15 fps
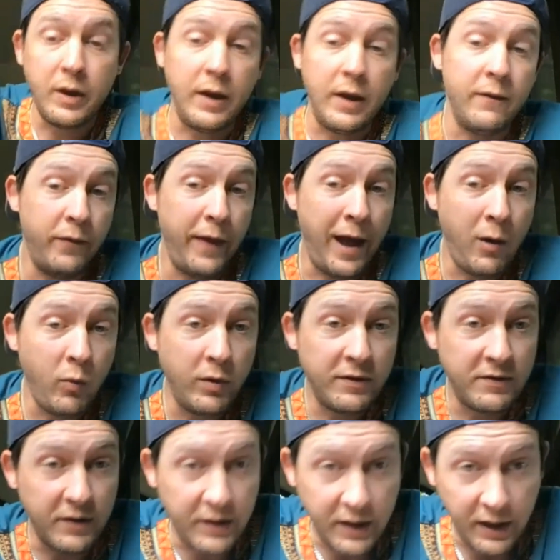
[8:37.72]
If that
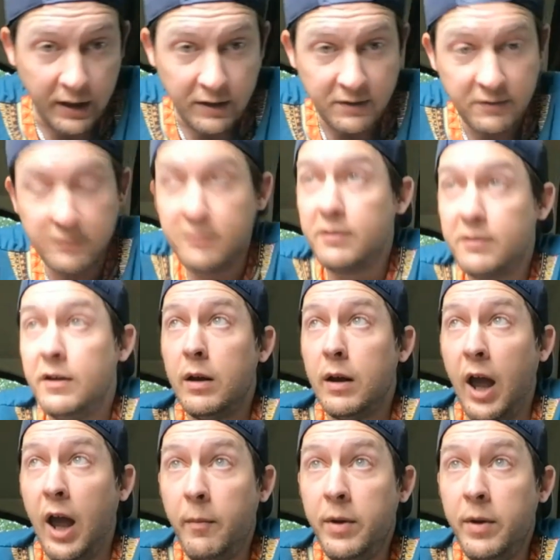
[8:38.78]
was the case,
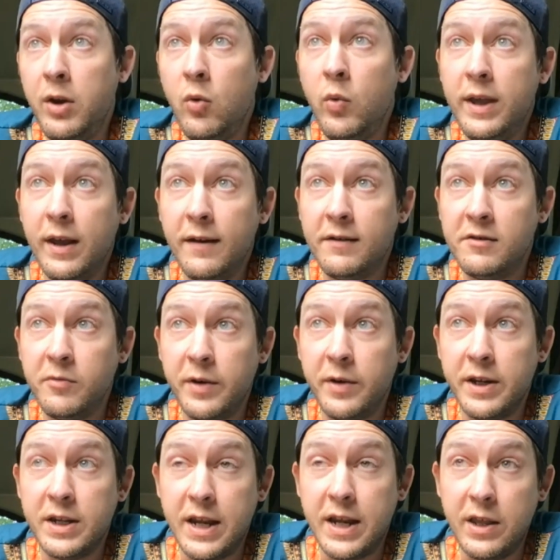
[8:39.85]
how many weekends
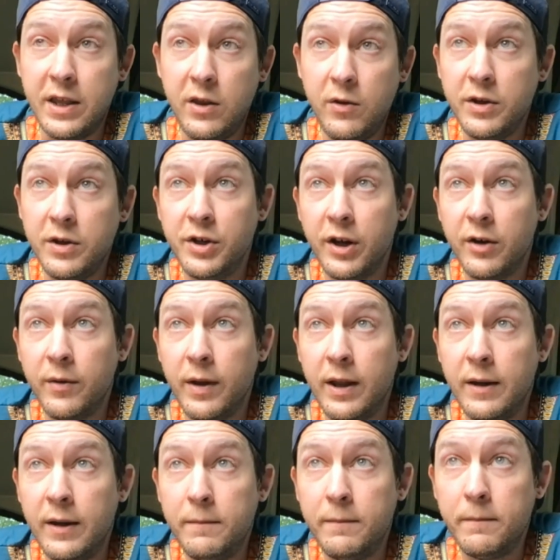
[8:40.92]
would it take you to
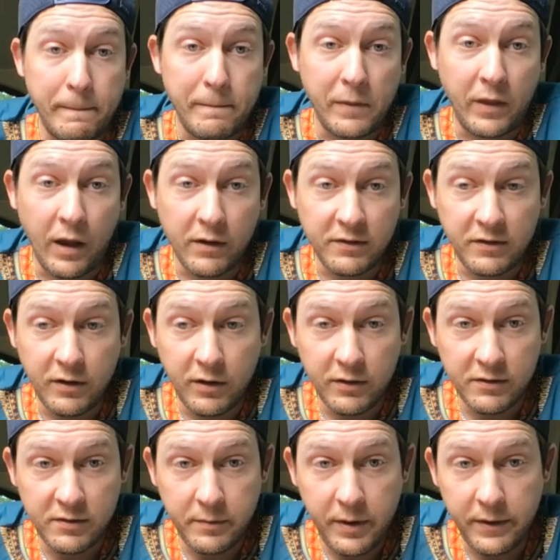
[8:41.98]
generate
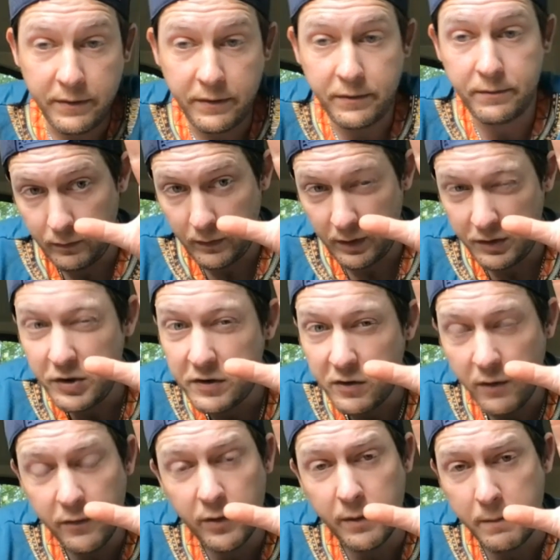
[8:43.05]
$1,000 a month?
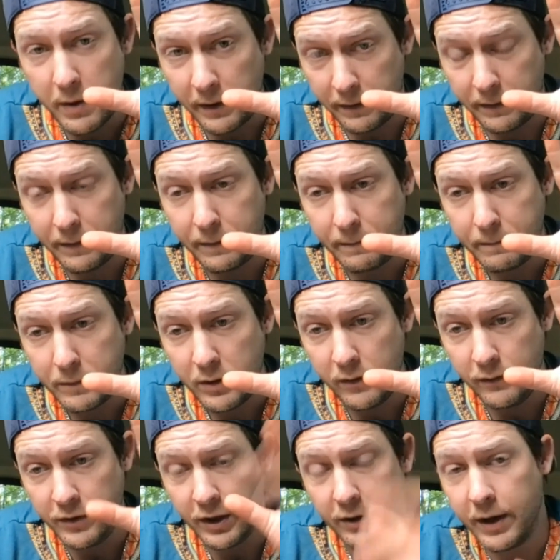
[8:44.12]
Just over a month.
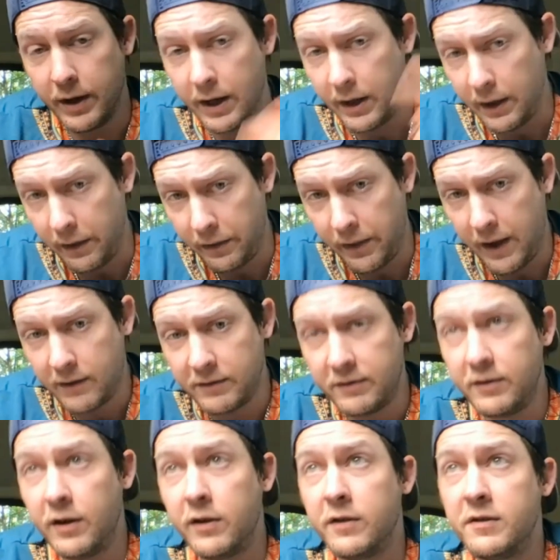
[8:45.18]
You've generated
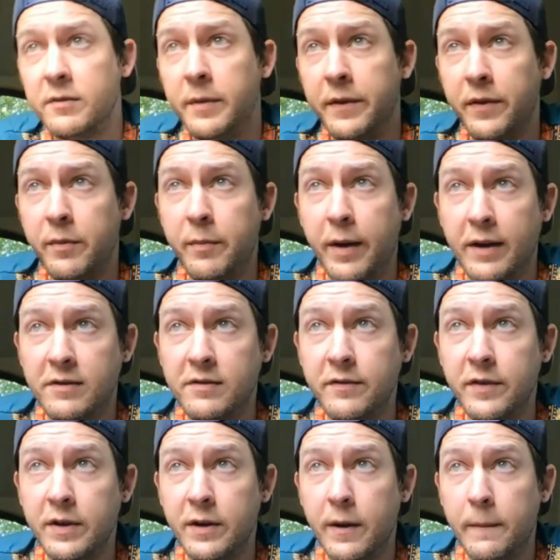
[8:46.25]
$1,000 a month in
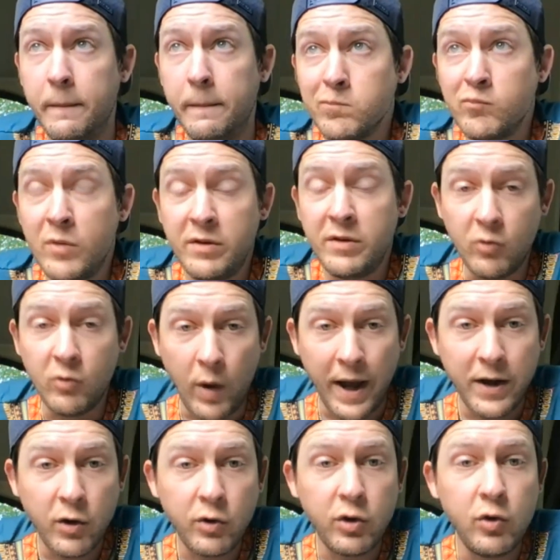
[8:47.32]
passive income. So
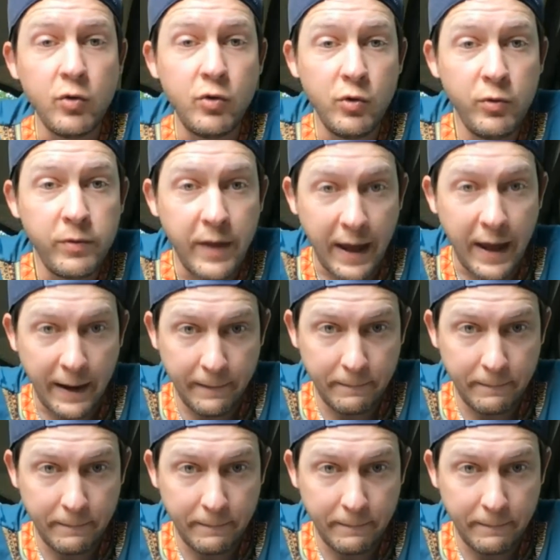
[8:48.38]
why don't you do that?